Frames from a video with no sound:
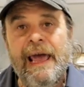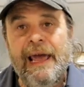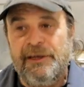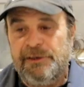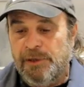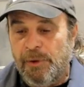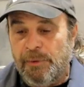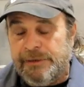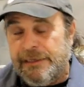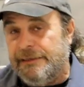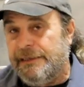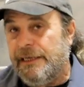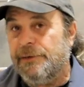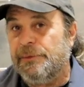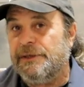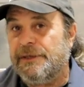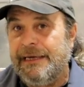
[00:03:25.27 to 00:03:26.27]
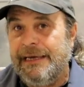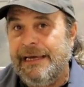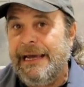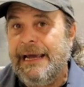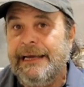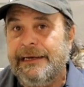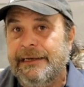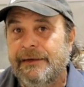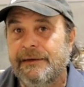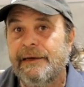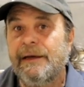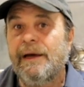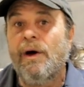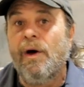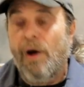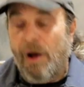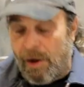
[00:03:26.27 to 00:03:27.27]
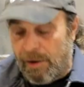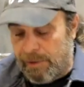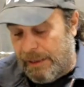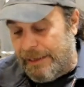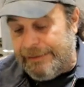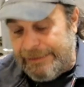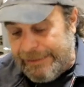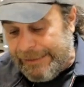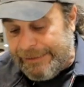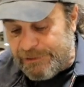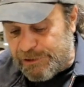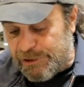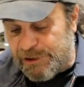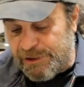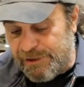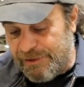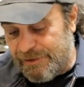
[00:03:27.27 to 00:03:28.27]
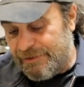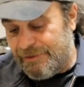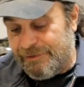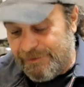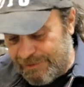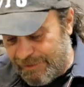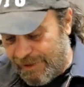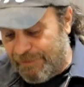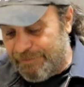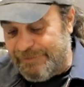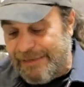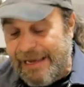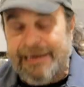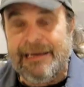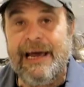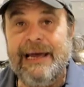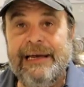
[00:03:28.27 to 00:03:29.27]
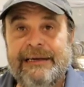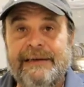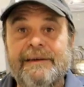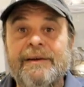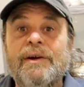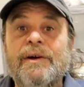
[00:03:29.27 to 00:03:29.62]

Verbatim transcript: And so what they did was they added an inch of deck height